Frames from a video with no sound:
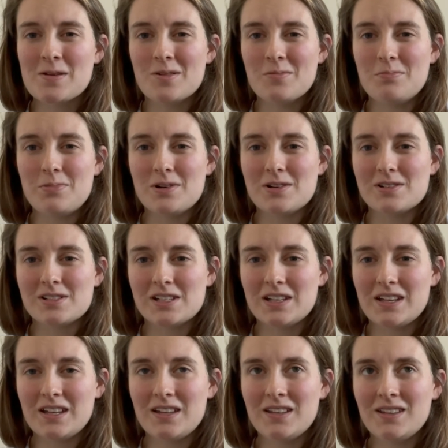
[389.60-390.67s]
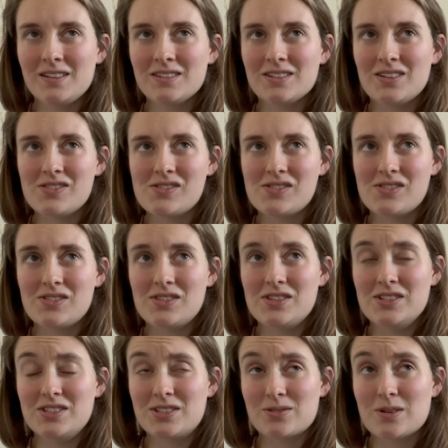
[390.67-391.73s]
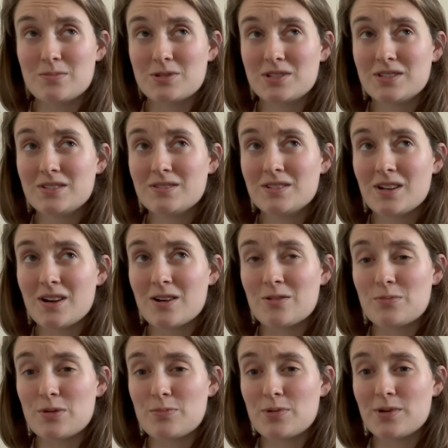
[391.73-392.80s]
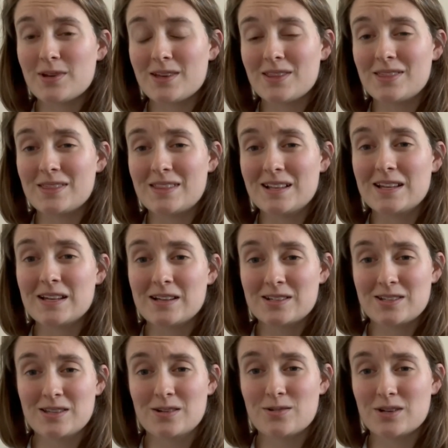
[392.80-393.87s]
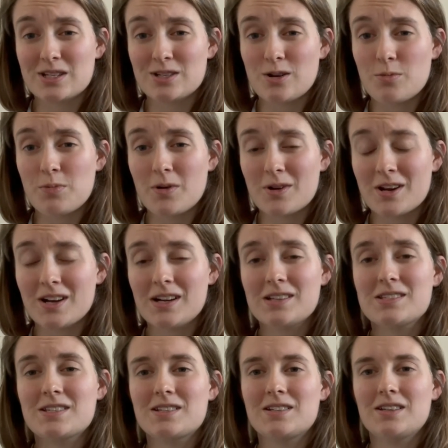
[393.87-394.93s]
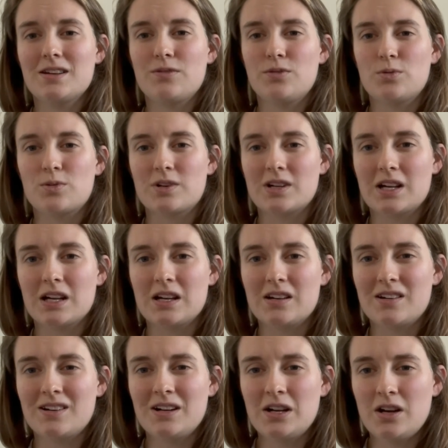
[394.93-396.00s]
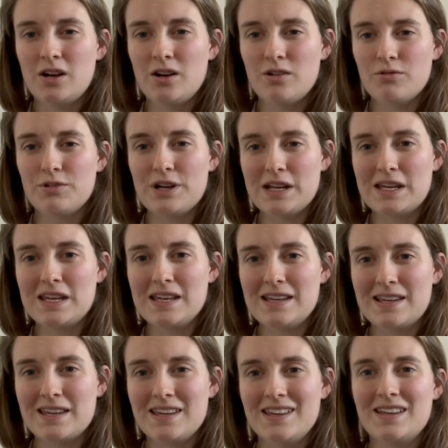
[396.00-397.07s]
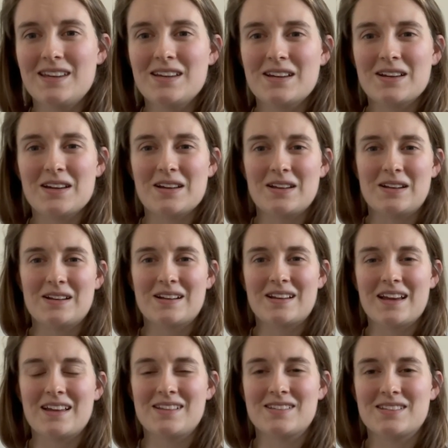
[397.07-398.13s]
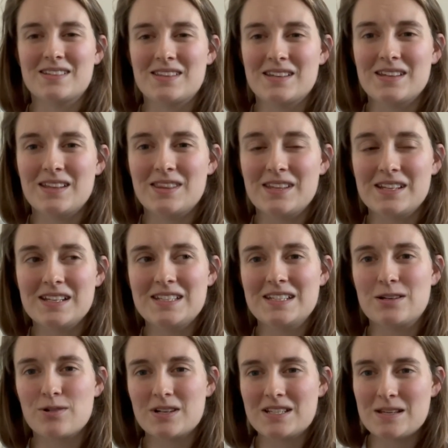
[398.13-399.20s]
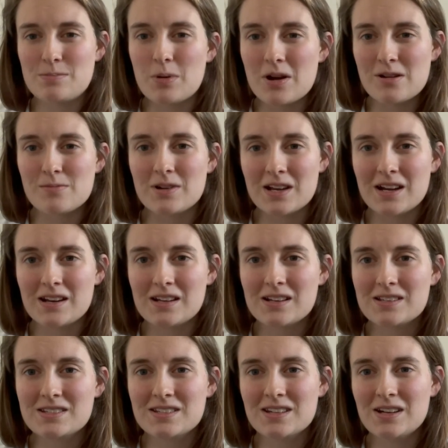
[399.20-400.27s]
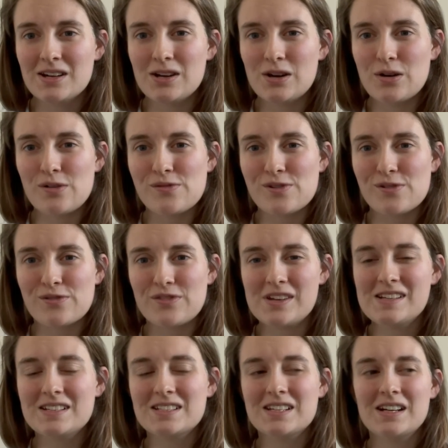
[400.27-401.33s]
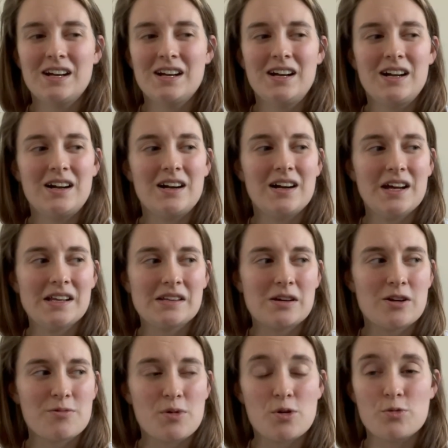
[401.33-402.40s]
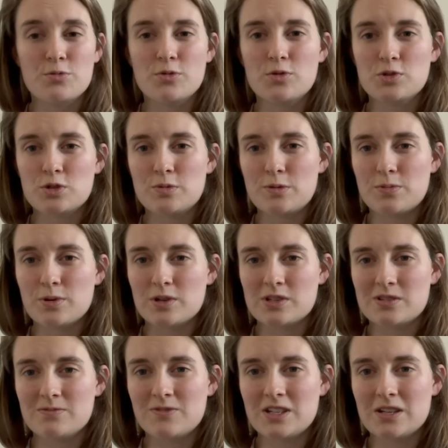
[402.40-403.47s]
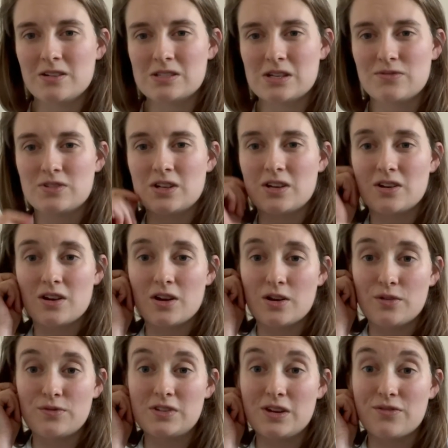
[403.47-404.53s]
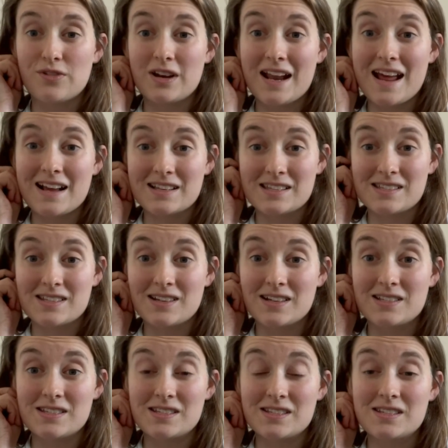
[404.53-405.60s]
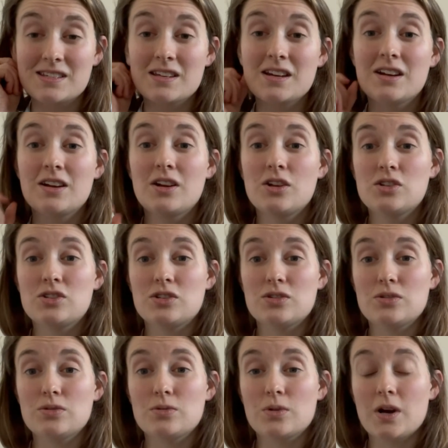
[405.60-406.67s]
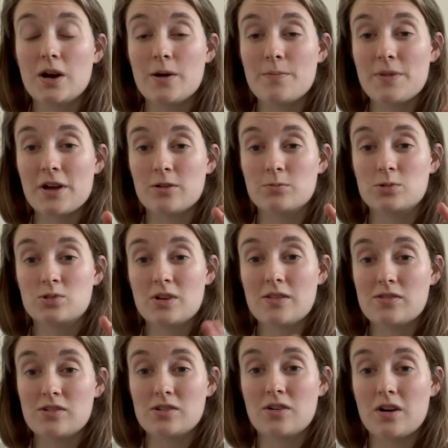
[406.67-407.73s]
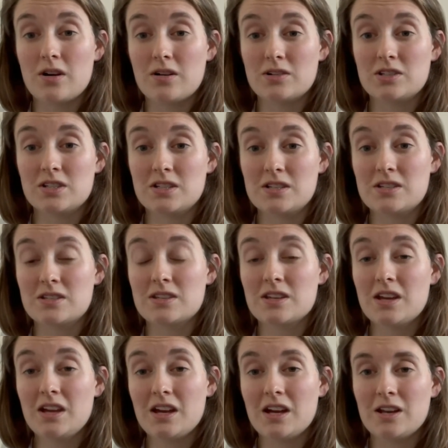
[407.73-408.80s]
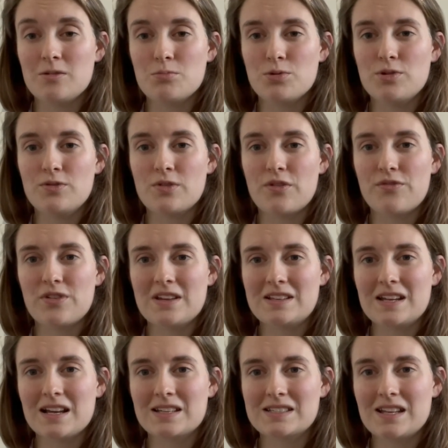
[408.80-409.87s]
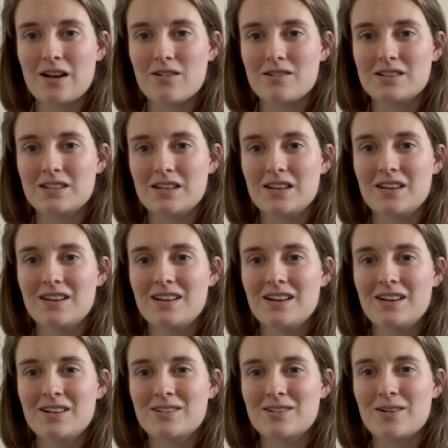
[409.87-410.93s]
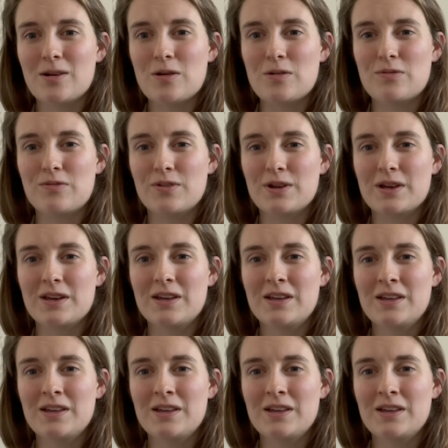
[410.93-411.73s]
But in the description, I'll be putting the link to the Knott podcast if you want to get really geeky and get into the nitty-gritty biomechanics of your feet. And I'll also be putting some videos I've done of different exercises to help strengthen your arches and improve your feet dexterity to hopefully